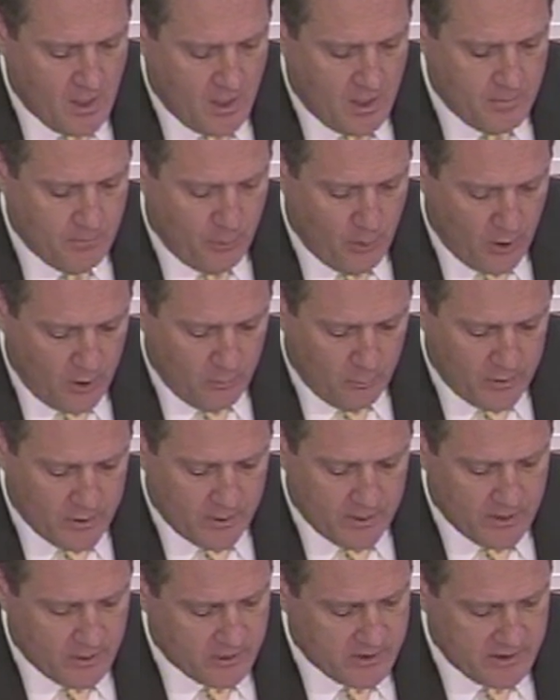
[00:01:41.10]
In part, we
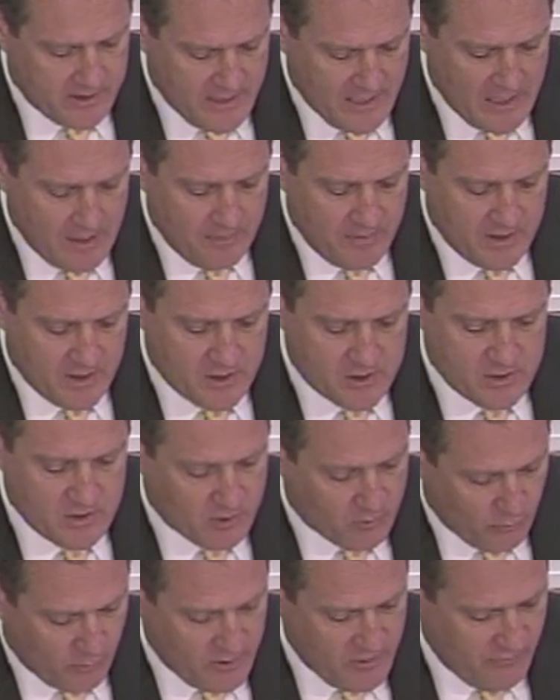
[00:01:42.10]
are here today because
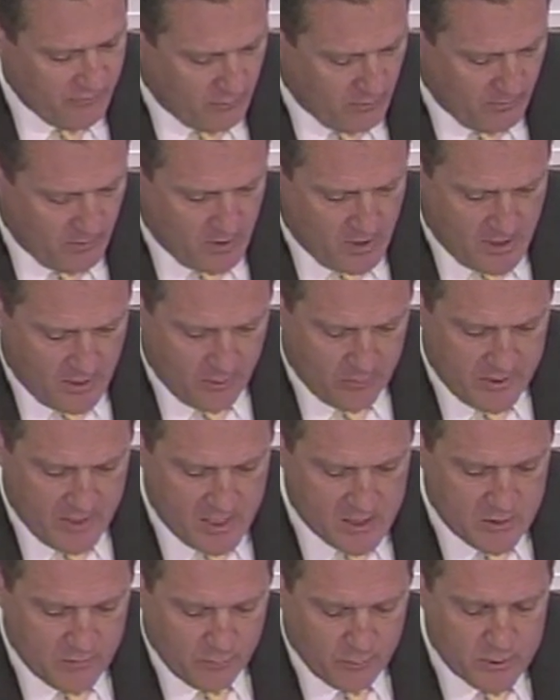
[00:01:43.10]
3 former Auto
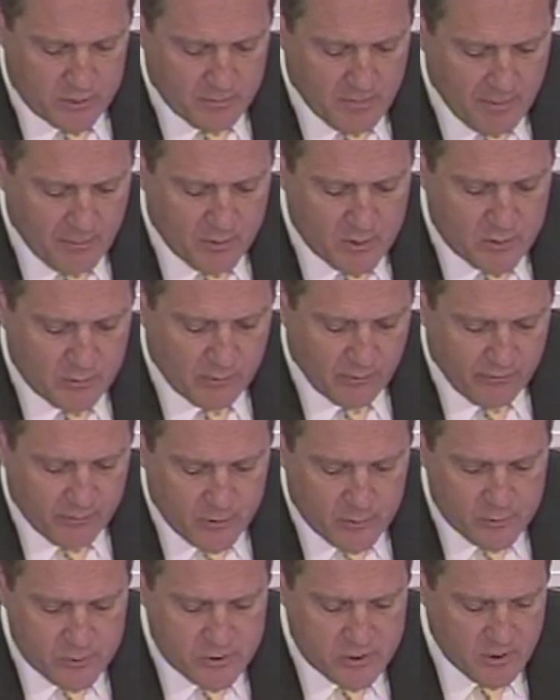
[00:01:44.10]
Task Force members
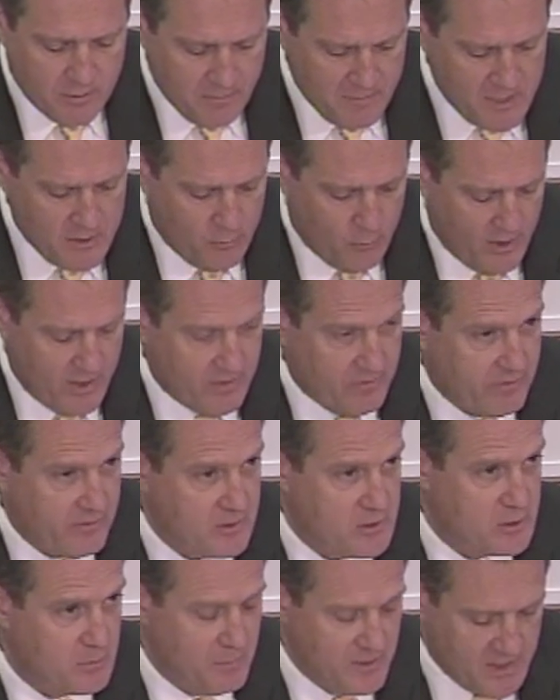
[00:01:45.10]
refused to meet with,
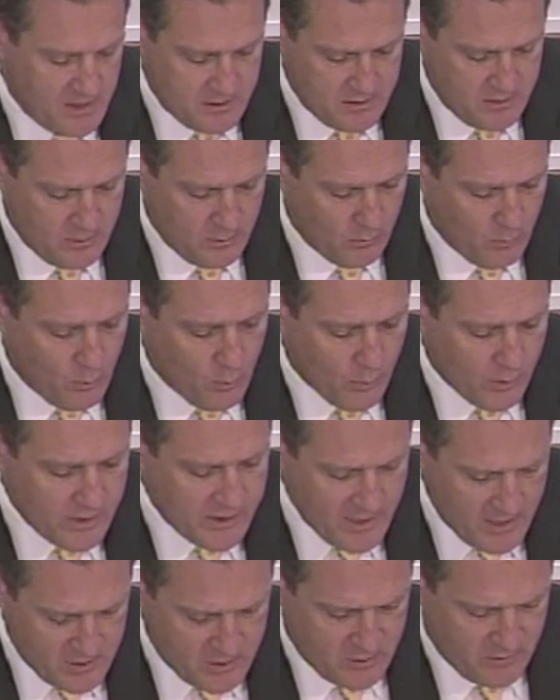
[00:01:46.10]
speak to, or
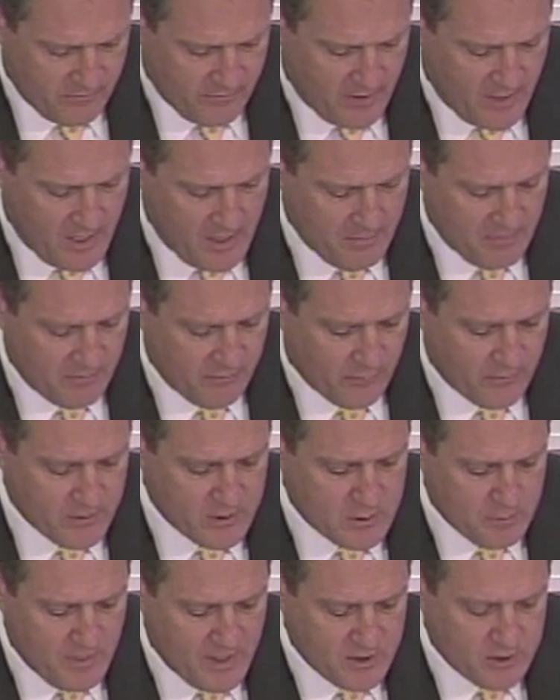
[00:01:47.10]
testify before the
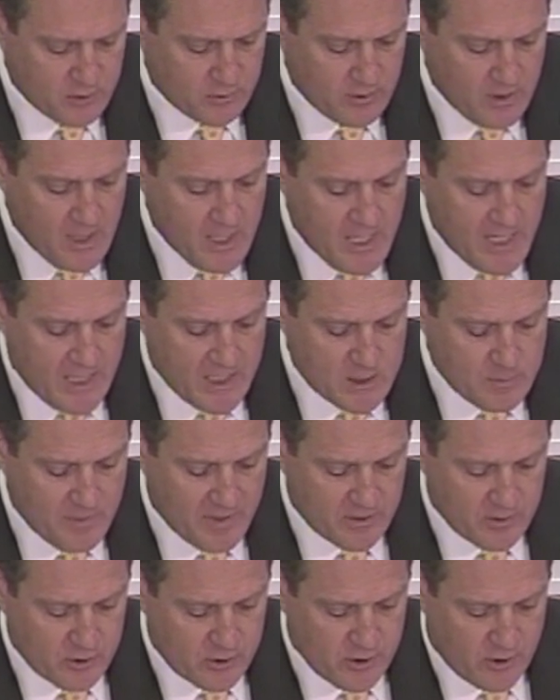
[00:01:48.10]
Special
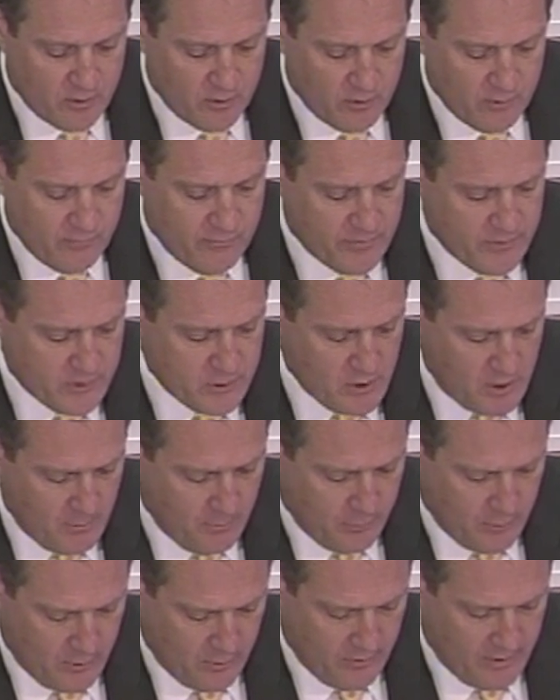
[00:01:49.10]
Inspector General for the
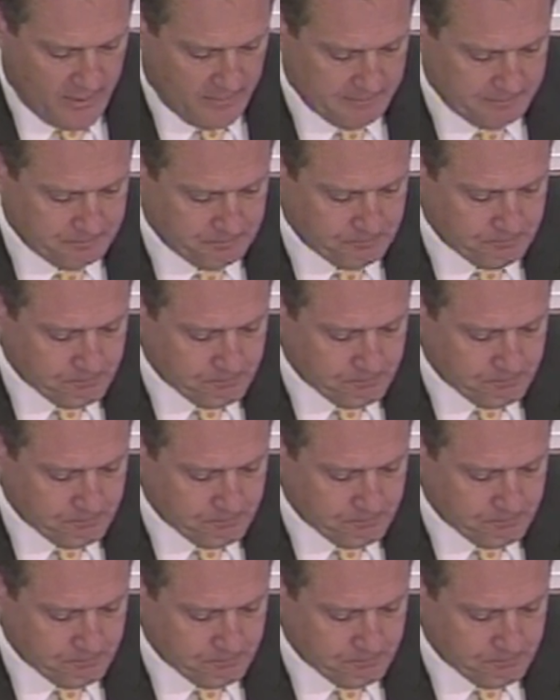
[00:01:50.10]
TARP program.